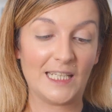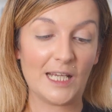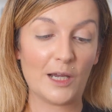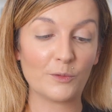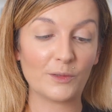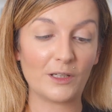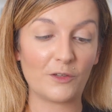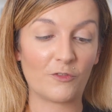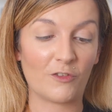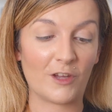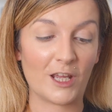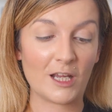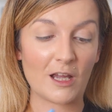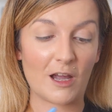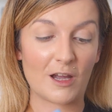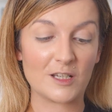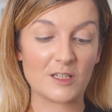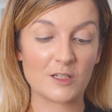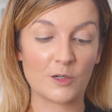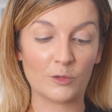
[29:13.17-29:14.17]
The only thing
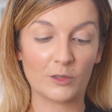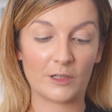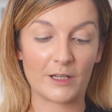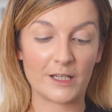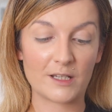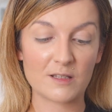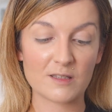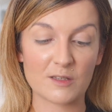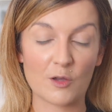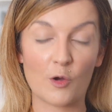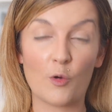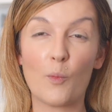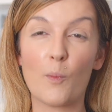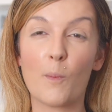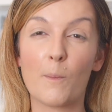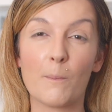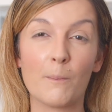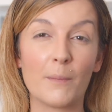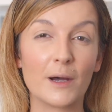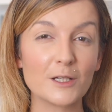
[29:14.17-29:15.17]
I don't like so
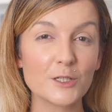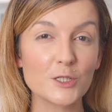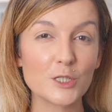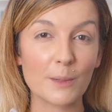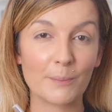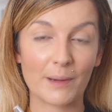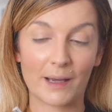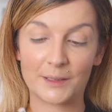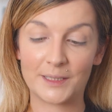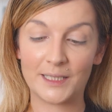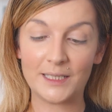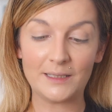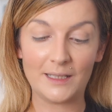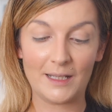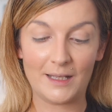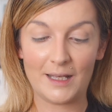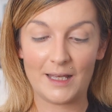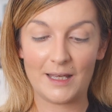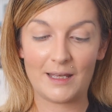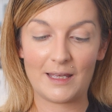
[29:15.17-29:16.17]
much about it
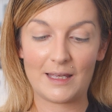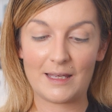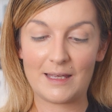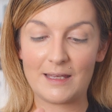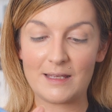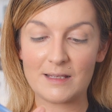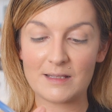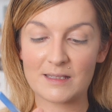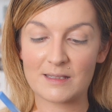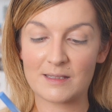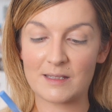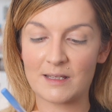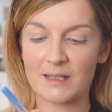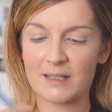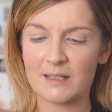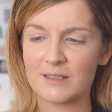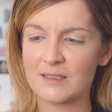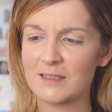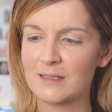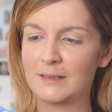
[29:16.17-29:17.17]
is
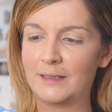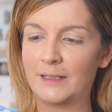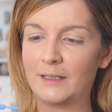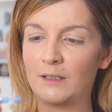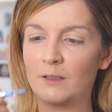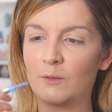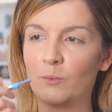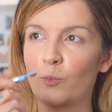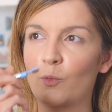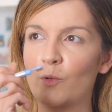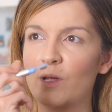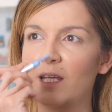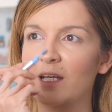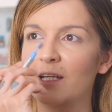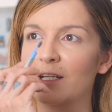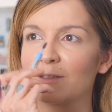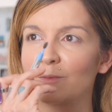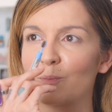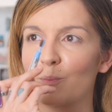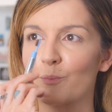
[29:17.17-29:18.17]
this little
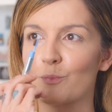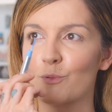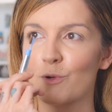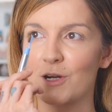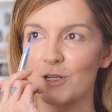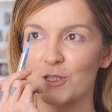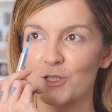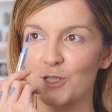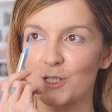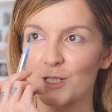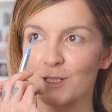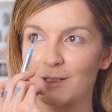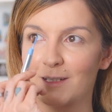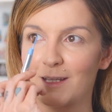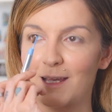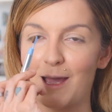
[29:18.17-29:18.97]
weird brush.